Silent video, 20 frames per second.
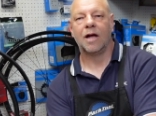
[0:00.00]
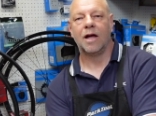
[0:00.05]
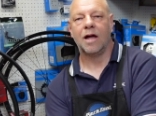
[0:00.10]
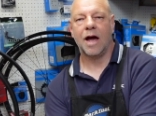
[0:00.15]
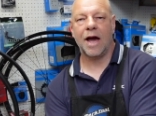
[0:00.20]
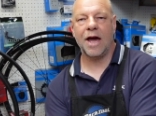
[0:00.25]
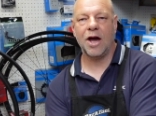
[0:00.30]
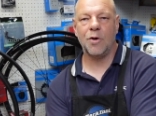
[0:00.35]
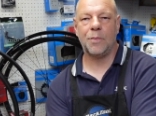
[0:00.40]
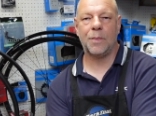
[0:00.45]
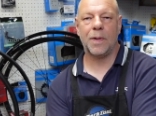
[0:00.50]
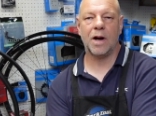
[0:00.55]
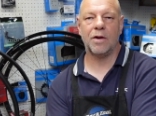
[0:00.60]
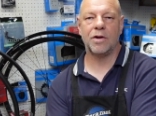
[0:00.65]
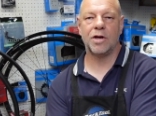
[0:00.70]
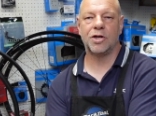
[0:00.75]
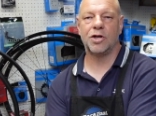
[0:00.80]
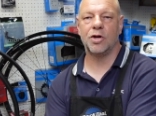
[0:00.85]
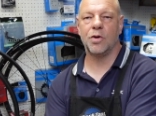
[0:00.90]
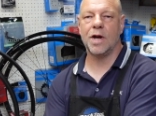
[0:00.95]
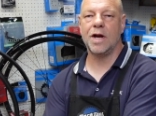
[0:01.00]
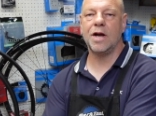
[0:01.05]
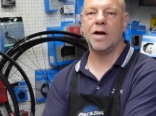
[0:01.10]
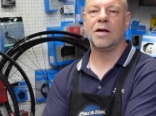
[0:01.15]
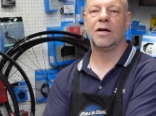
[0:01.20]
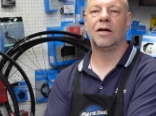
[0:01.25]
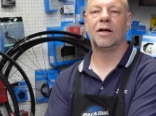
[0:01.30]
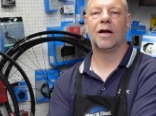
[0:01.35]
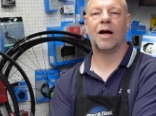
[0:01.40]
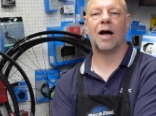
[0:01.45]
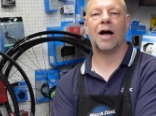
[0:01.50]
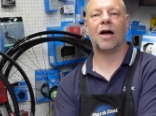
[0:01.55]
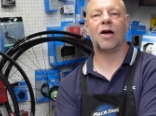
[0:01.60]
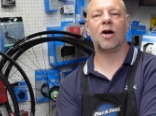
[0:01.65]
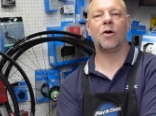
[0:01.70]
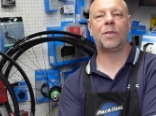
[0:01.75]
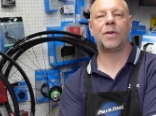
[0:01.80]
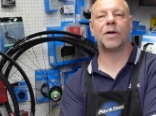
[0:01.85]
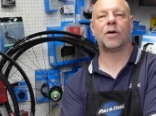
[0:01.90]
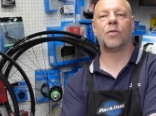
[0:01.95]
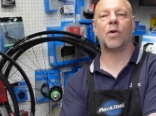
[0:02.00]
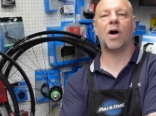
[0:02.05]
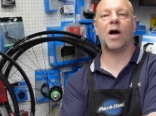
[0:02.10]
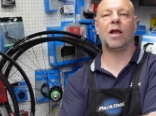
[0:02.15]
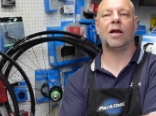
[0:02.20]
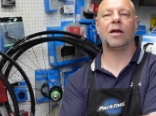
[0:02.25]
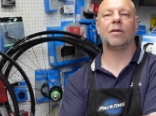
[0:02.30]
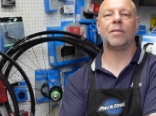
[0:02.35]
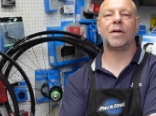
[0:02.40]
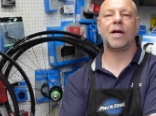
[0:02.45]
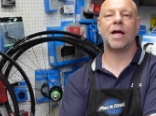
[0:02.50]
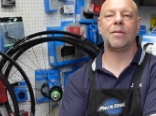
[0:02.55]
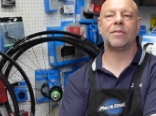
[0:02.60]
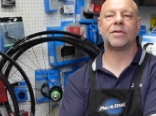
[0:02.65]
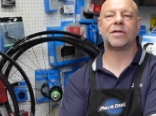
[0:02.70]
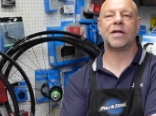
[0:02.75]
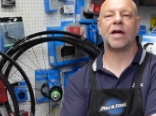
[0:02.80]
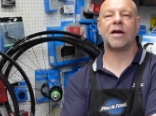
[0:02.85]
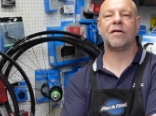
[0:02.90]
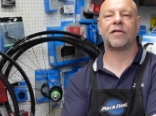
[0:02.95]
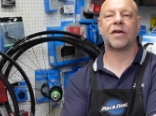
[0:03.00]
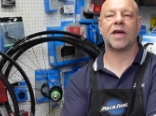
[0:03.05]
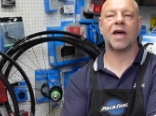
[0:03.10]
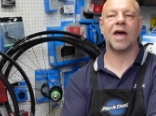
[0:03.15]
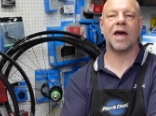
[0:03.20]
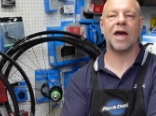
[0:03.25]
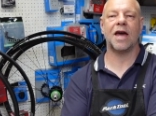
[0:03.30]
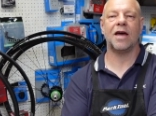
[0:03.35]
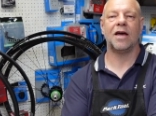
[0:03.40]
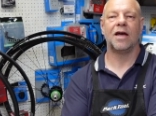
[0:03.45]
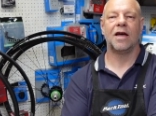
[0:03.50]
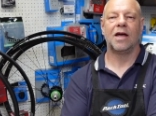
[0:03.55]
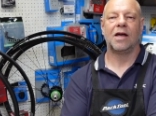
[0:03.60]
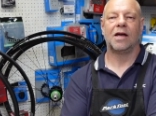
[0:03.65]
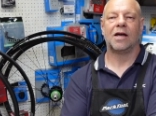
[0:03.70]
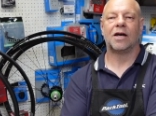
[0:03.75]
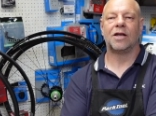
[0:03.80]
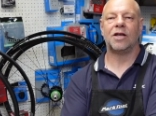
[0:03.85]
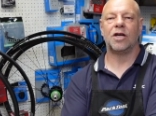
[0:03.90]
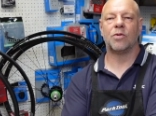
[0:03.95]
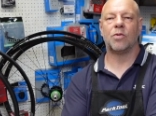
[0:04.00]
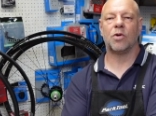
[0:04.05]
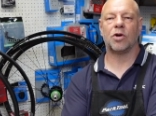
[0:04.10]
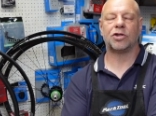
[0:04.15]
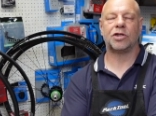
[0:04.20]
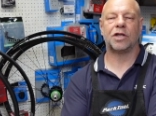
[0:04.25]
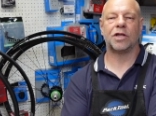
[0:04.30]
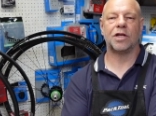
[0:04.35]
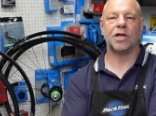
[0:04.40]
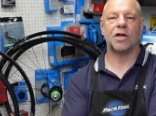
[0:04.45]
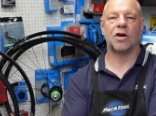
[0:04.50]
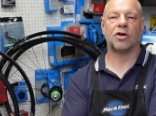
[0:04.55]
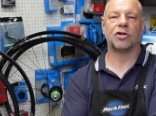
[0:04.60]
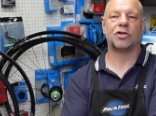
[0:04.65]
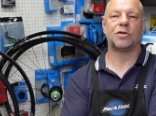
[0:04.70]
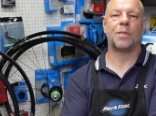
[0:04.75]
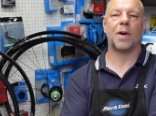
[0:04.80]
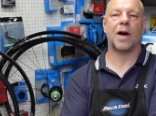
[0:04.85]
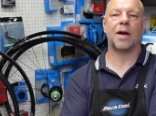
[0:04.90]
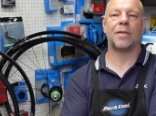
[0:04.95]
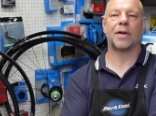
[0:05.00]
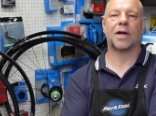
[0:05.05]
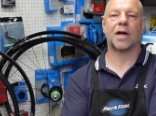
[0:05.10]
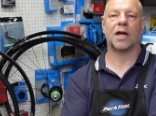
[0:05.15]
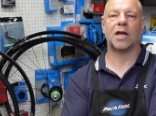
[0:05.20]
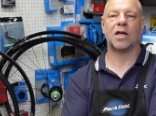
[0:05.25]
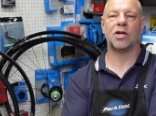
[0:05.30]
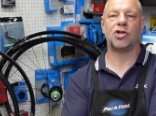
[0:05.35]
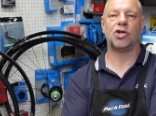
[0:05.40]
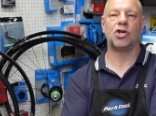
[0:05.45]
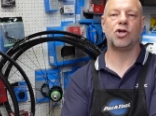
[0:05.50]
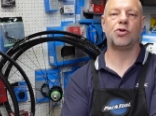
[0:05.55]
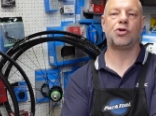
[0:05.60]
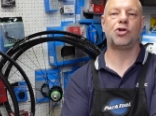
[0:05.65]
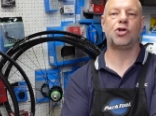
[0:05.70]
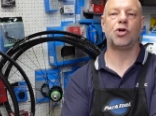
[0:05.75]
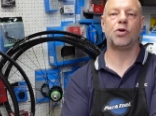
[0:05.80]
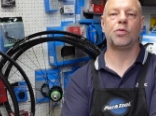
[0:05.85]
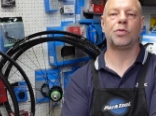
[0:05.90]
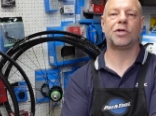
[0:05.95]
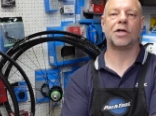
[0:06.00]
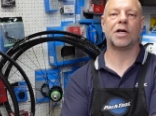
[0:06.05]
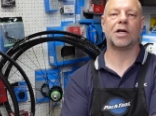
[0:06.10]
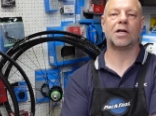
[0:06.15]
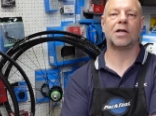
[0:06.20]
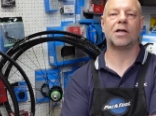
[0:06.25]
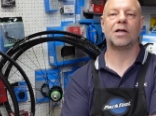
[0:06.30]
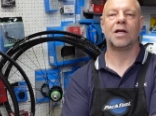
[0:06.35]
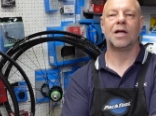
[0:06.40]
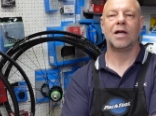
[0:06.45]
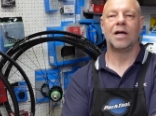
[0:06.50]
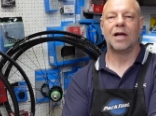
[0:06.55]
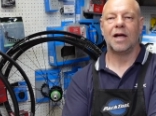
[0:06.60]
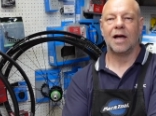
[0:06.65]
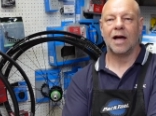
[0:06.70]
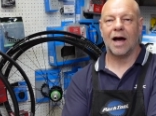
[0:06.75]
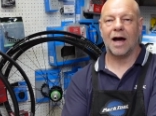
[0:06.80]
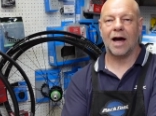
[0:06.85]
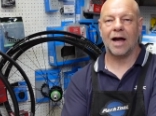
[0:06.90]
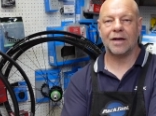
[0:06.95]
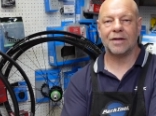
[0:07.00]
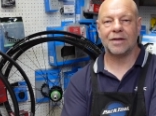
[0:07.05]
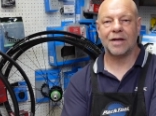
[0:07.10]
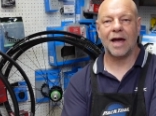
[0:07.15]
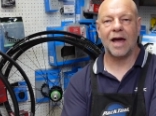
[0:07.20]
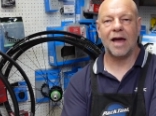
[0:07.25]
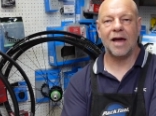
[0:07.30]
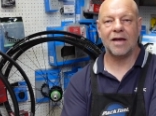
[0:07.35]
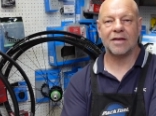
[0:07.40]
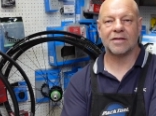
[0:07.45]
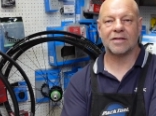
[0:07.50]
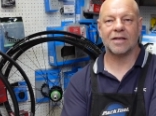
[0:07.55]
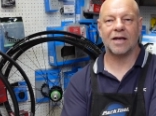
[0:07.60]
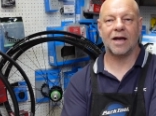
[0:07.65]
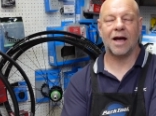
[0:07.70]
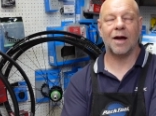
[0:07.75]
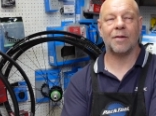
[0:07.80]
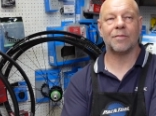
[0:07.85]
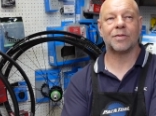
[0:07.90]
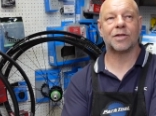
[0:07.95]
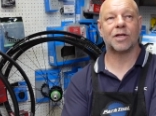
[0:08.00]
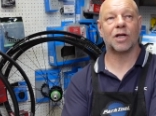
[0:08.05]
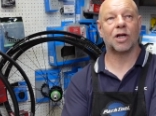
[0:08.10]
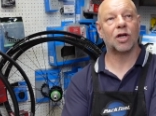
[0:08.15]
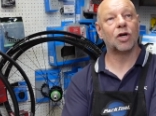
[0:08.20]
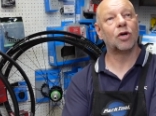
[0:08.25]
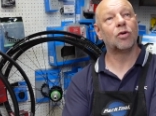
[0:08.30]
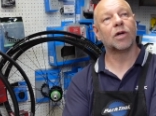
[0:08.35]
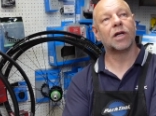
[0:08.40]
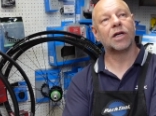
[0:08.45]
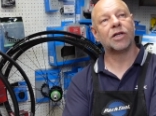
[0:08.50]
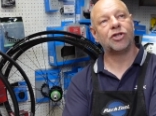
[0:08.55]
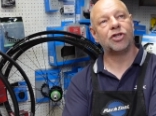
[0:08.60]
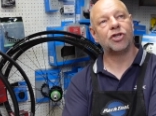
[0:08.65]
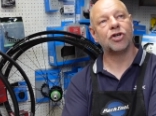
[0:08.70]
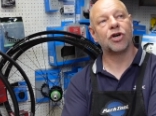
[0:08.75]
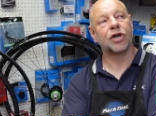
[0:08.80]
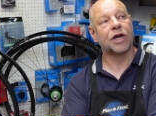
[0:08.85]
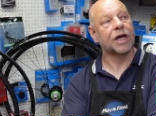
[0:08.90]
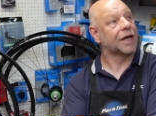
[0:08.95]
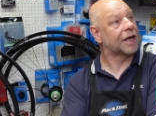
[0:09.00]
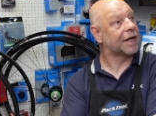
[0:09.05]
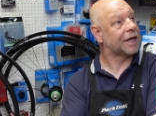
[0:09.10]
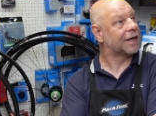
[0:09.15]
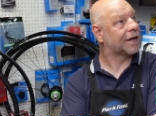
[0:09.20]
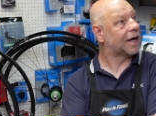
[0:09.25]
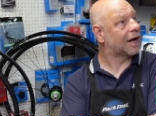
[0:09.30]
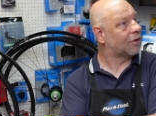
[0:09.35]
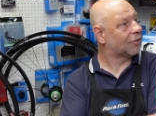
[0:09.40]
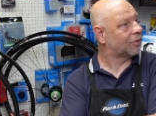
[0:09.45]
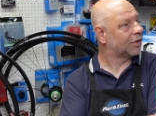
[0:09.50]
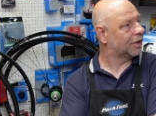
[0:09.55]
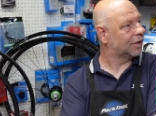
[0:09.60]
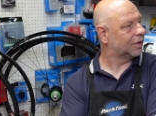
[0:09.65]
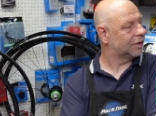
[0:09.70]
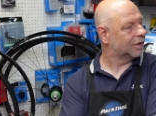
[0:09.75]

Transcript: Hey up, how you doing? I hope you're well. My name's Dave K, and you're watching the Yorkshire Bike Mechanics YouTube channel, and it's absolutely chucking it down.